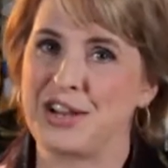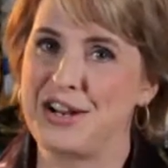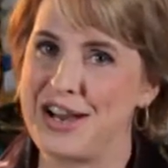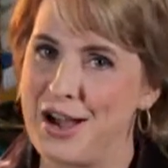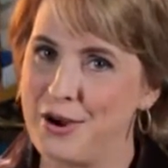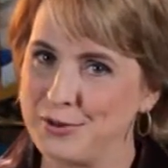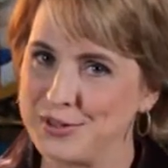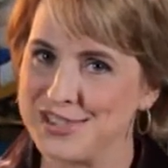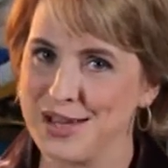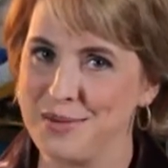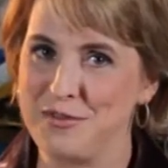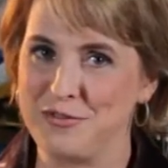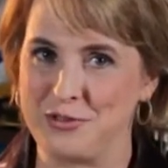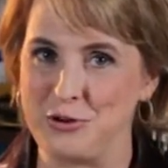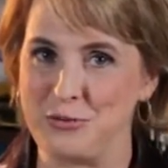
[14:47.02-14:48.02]
Now, some
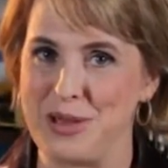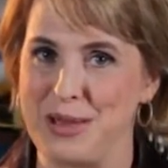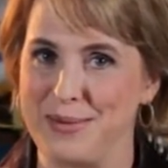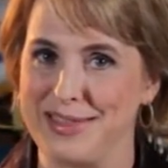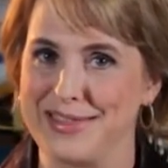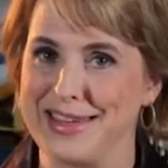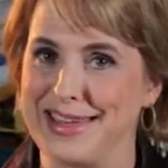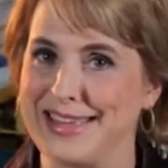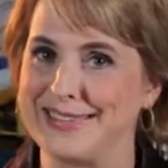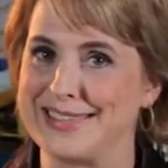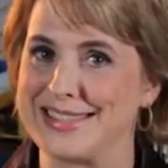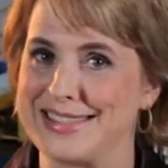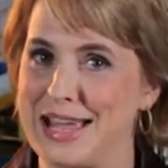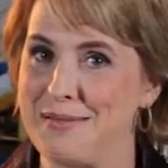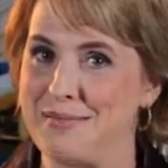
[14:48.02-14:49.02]
of you may be thinking the
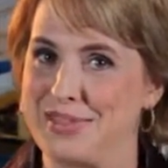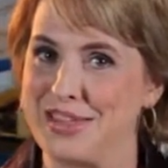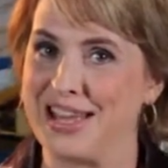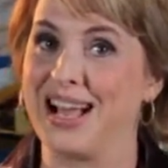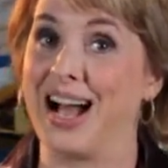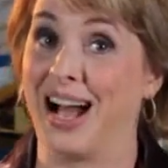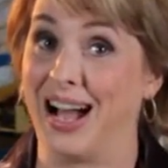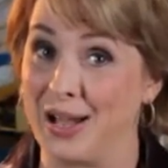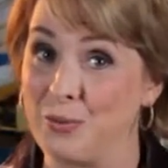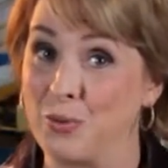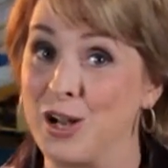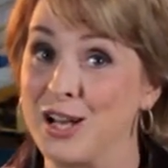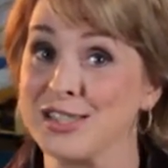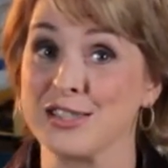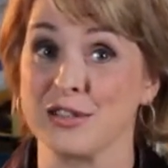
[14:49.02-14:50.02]
same thing I
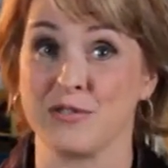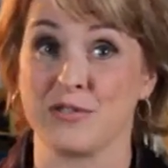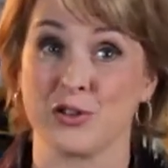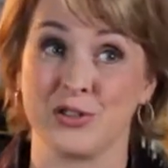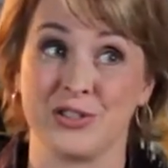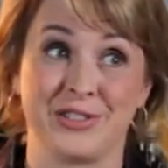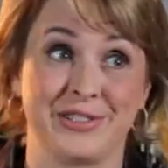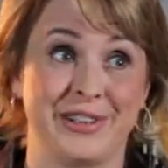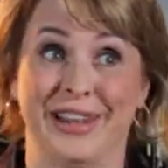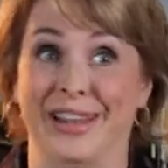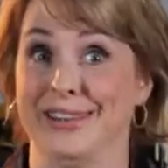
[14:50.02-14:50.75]
was the first